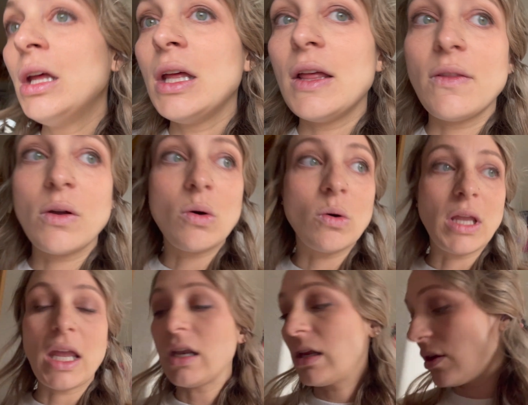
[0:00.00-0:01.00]
in the
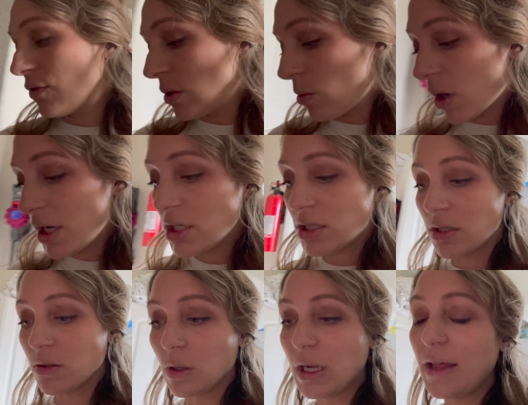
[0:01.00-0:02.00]
Colcannon if you wanted to,